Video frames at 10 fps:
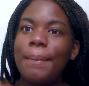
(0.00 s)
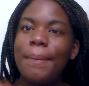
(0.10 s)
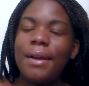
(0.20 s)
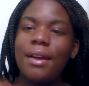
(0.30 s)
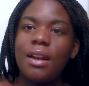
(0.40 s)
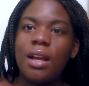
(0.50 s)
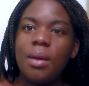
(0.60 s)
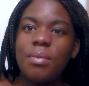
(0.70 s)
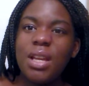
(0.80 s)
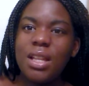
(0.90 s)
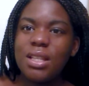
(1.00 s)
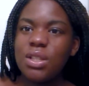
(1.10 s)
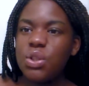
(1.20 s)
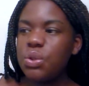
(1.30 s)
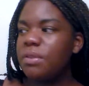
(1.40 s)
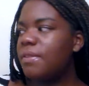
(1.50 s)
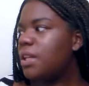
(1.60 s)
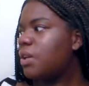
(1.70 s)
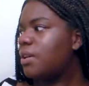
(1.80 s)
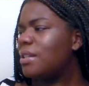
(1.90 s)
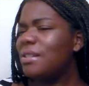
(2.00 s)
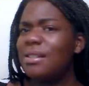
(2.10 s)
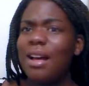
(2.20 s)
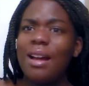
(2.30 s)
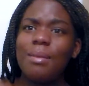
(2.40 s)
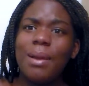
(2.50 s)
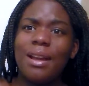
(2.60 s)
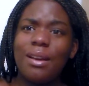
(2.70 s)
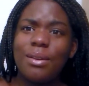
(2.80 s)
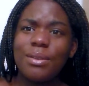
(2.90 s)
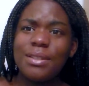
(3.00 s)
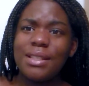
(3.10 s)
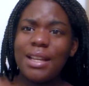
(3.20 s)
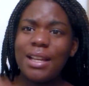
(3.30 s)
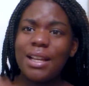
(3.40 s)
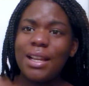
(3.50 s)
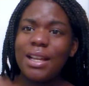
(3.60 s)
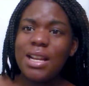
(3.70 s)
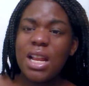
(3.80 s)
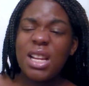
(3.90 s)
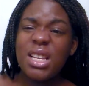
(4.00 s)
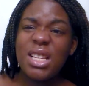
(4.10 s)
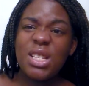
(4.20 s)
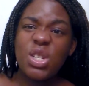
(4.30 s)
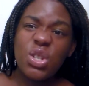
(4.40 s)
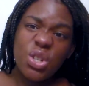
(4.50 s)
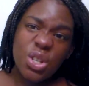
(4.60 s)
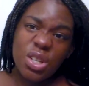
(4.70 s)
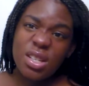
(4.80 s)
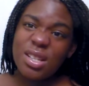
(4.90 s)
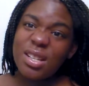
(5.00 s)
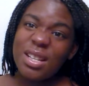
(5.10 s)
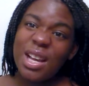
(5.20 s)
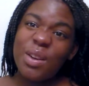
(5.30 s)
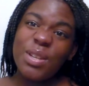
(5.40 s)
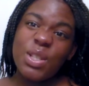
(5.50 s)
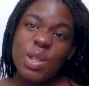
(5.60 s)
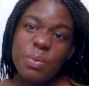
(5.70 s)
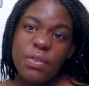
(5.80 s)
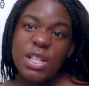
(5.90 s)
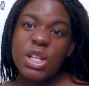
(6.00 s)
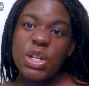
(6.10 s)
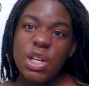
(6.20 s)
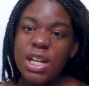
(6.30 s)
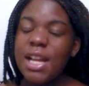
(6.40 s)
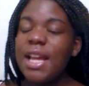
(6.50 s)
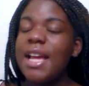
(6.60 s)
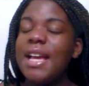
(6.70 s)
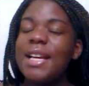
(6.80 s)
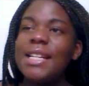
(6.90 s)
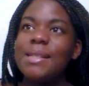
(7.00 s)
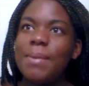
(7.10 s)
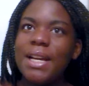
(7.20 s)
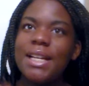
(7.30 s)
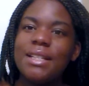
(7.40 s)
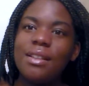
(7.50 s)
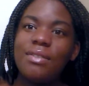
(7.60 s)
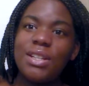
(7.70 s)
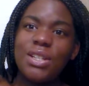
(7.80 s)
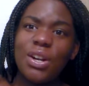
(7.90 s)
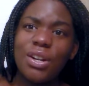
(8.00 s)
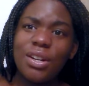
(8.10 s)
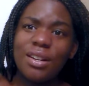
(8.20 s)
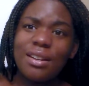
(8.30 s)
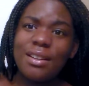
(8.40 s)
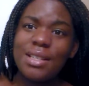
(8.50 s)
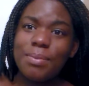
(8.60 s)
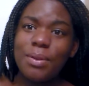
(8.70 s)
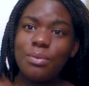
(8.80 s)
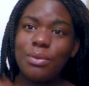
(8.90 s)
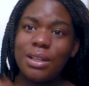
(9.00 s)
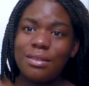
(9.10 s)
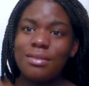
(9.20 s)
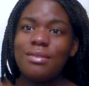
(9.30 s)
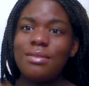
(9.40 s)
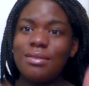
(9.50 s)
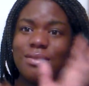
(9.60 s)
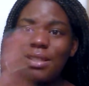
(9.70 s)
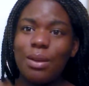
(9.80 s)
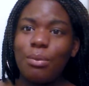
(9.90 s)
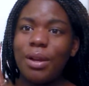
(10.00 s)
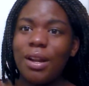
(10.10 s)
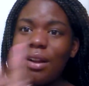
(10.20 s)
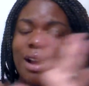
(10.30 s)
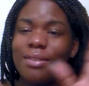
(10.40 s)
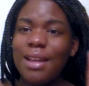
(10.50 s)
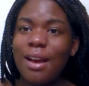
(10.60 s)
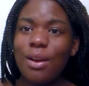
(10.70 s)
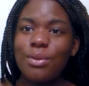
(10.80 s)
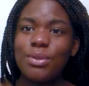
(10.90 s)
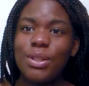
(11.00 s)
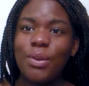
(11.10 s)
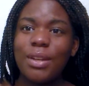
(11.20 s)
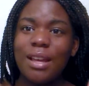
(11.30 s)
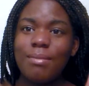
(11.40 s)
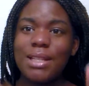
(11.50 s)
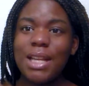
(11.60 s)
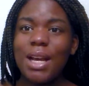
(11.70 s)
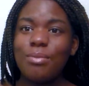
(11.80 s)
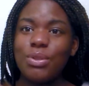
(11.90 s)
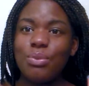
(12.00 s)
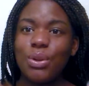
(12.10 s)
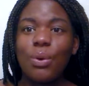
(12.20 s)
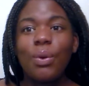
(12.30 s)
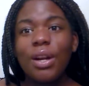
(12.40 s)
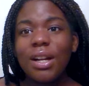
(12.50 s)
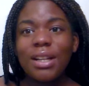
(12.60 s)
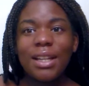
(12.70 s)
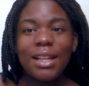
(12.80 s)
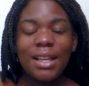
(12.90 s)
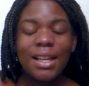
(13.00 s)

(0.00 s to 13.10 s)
but yeah, this is a short video because it's hot in my house and I need to eat dinner. I always do this before dinner because my lovely daughter and husband went somewhere out the house, so it gave me time to record